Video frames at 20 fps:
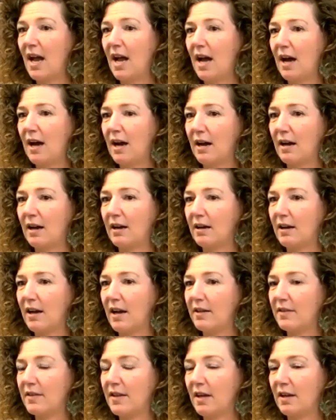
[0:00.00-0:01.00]

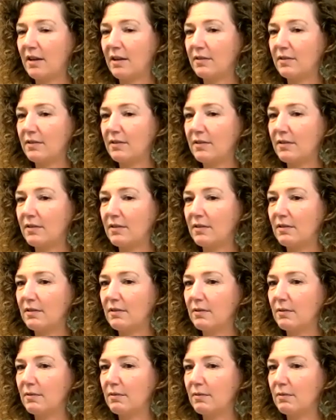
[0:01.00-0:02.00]
And the
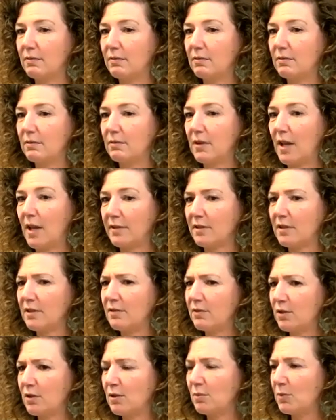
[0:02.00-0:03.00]
lots
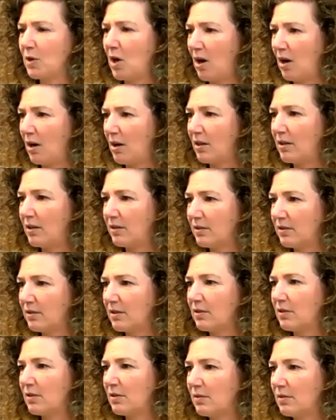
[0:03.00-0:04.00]
of Zoom calls
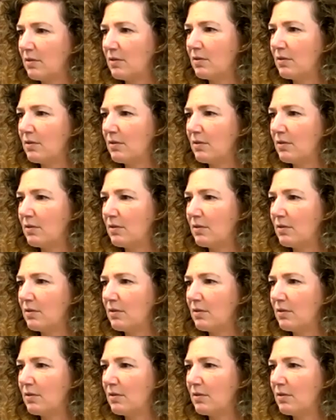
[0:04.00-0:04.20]
and